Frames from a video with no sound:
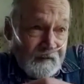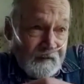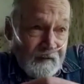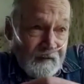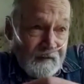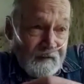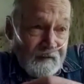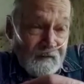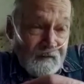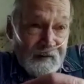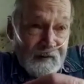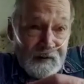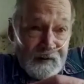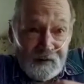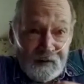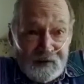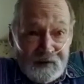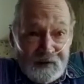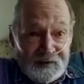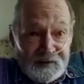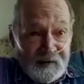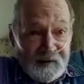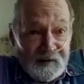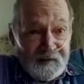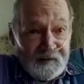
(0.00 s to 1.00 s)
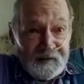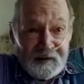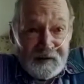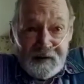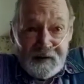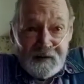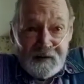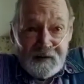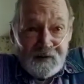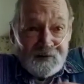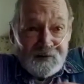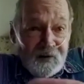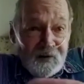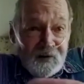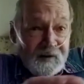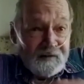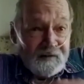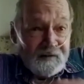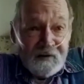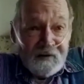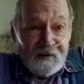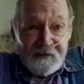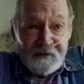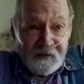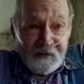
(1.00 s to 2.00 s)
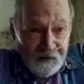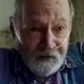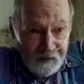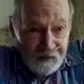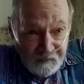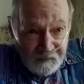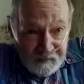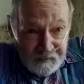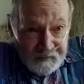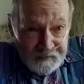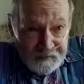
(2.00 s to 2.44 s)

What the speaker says: we always had cows on every farm.